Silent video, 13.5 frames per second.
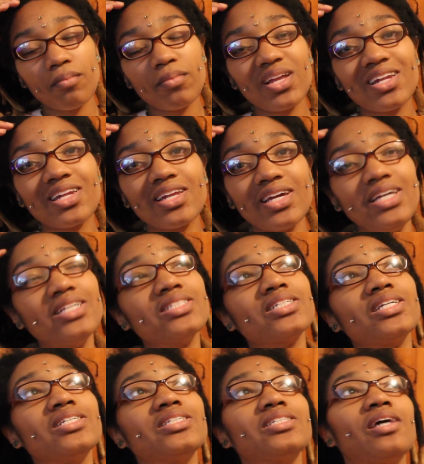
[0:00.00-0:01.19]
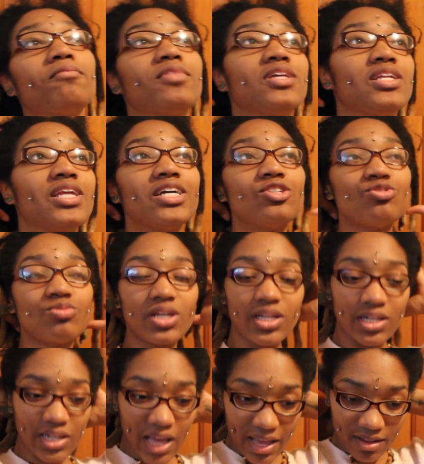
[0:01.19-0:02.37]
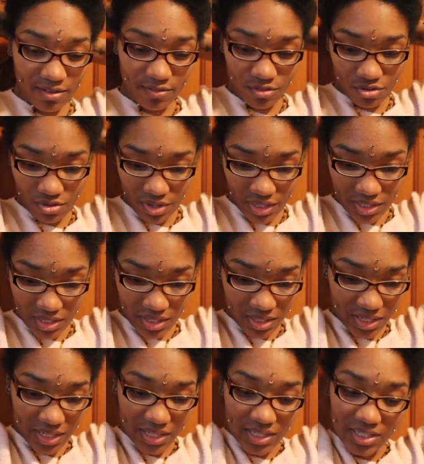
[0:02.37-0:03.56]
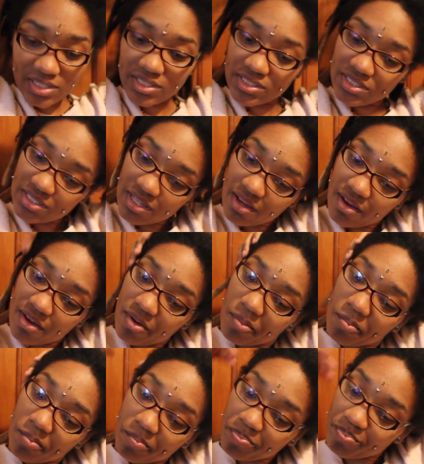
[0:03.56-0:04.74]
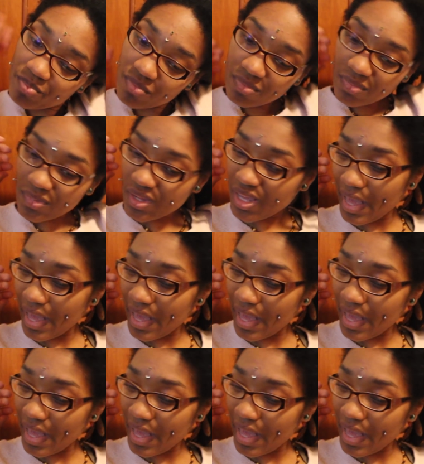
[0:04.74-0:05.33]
But lint is something that you cannot avoid. Lint is, it